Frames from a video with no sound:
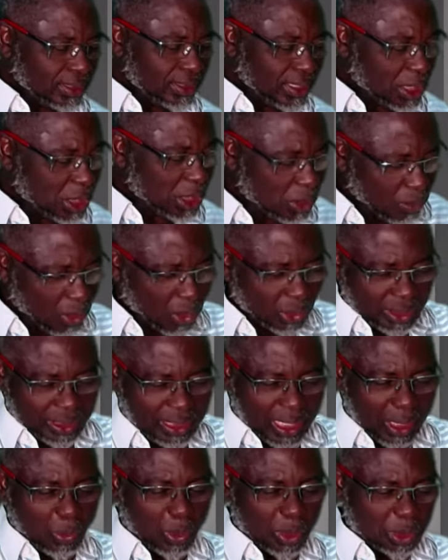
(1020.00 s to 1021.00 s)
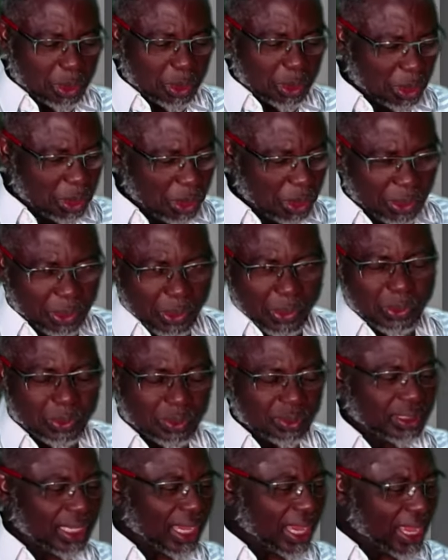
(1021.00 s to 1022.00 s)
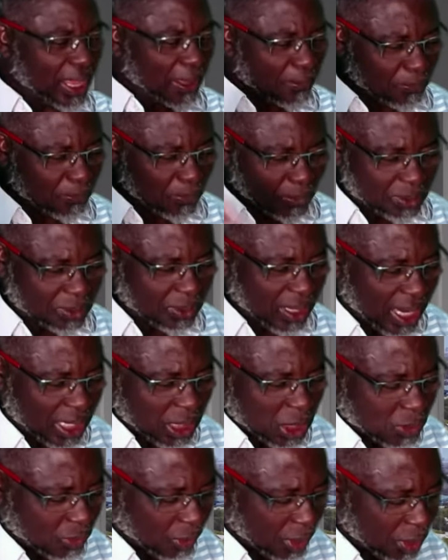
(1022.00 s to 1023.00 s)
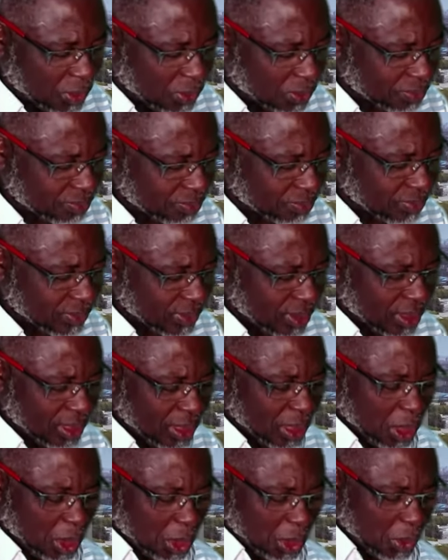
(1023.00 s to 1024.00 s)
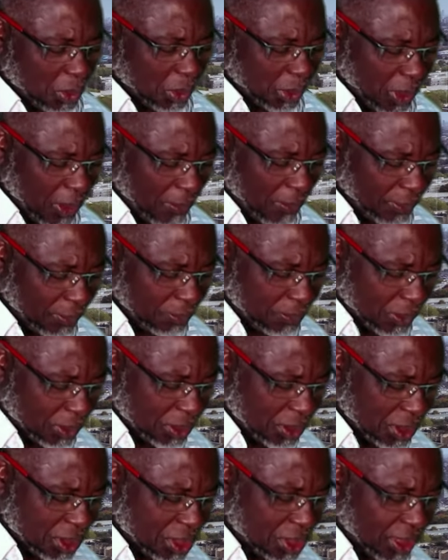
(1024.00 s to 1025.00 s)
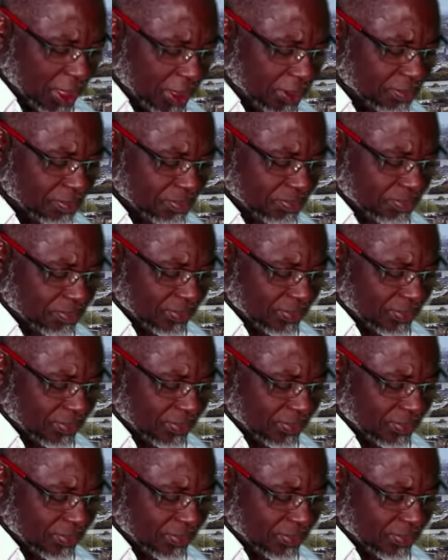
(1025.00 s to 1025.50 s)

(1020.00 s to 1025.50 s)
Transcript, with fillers: This morning, I want you to know the help will rise for you. You will not be put to shame.